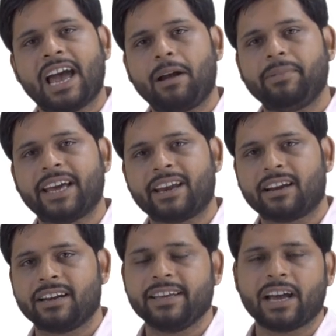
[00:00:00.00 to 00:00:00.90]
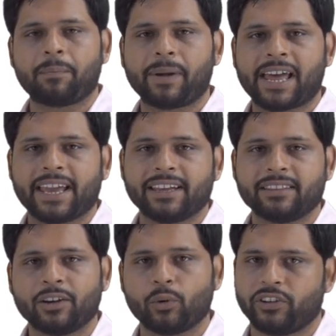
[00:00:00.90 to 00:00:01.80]
I'm directly applying in
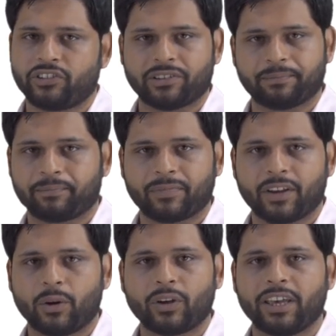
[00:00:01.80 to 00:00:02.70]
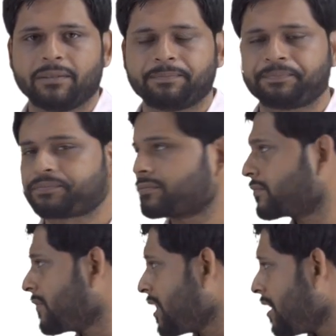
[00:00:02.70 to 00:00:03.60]
the question. Okay,
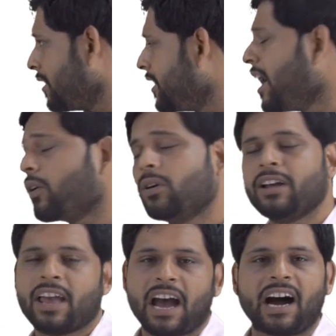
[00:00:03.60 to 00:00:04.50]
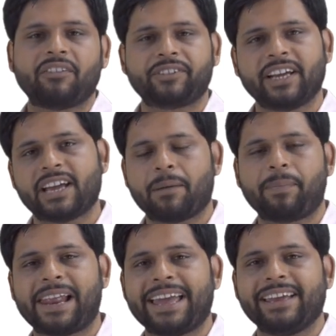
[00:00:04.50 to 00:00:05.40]
now after
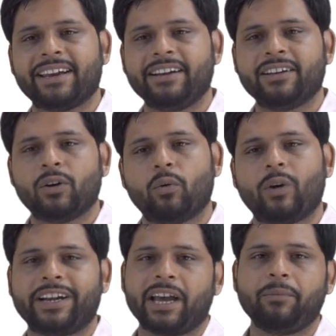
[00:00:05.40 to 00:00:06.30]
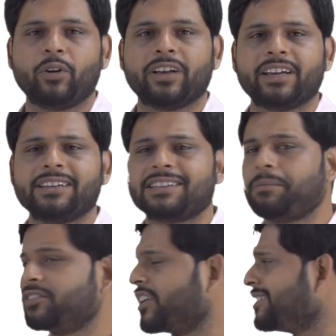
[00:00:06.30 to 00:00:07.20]
applying it, what I'm doing is
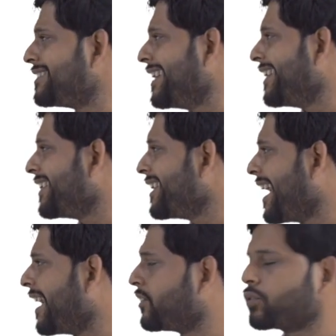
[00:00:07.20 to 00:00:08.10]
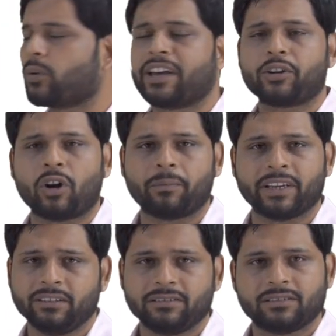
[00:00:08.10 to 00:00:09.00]
I'm just taking x square
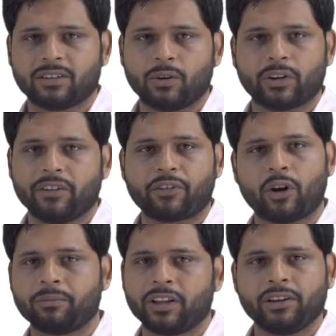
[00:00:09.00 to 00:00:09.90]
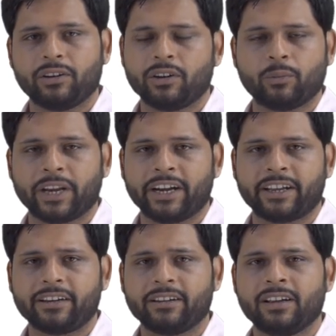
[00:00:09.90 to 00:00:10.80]
common, okay, from the
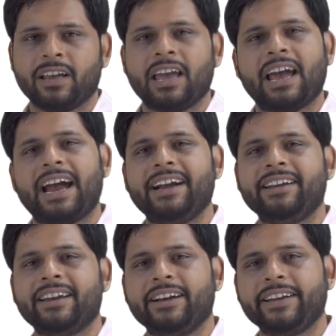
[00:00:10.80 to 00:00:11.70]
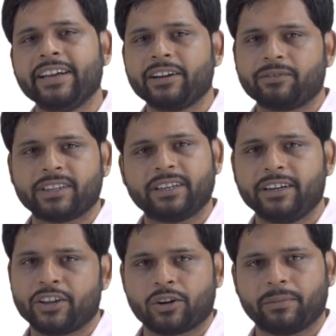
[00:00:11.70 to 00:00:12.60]
numerator and deleting it with the
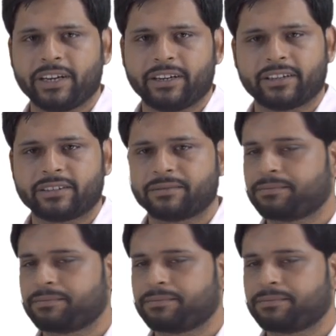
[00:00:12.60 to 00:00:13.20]
denominator.